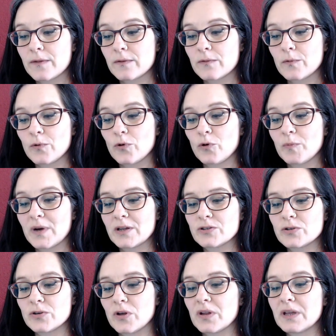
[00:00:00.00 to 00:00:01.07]
whom I do
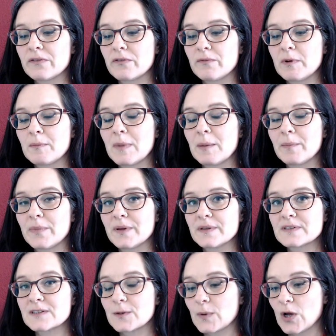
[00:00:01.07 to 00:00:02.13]
not even remember,
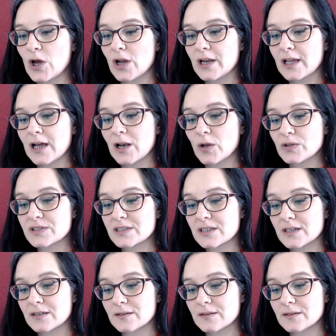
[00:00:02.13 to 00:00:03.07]
so early I lost her.